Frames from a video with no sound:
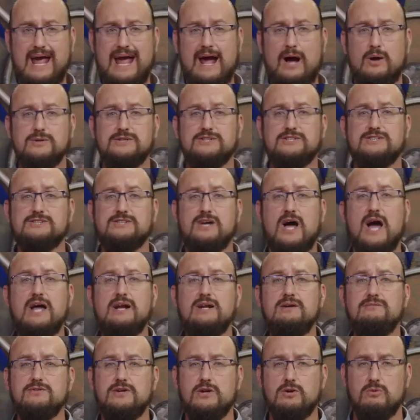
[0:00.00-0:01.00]

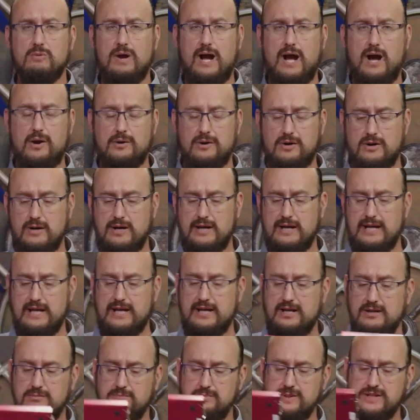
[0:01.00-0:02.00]
outside of your router,
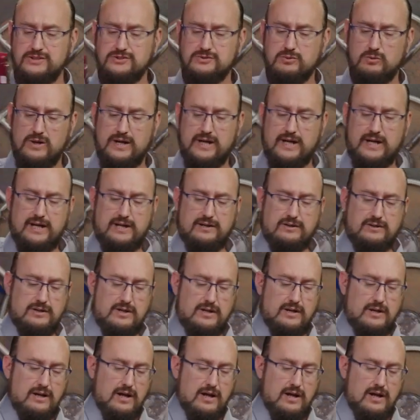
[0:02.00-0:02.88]
in between